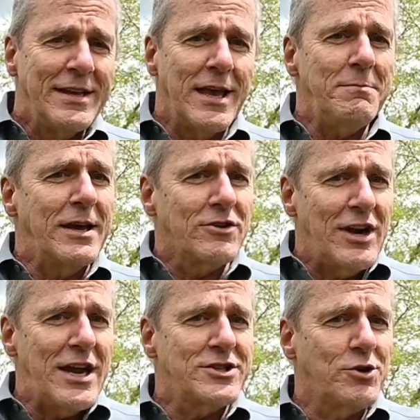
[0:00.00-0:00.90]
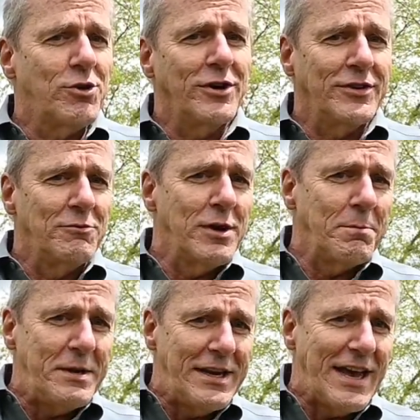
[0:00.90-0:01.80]
gave me a crash course on what a
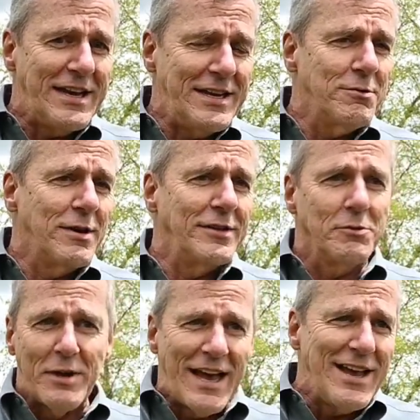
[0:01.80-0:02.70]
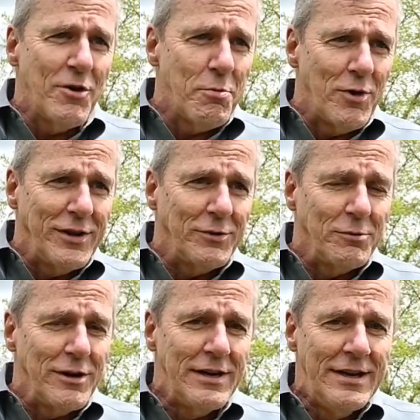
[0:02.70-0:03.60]
PNID was and what I/O points
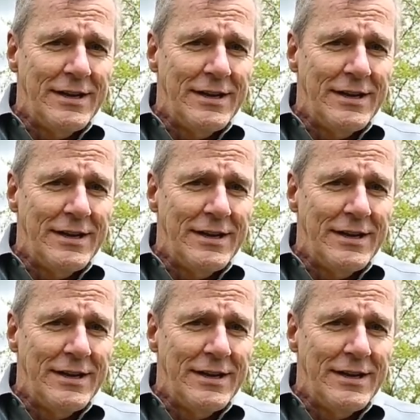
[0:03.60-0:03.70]
were.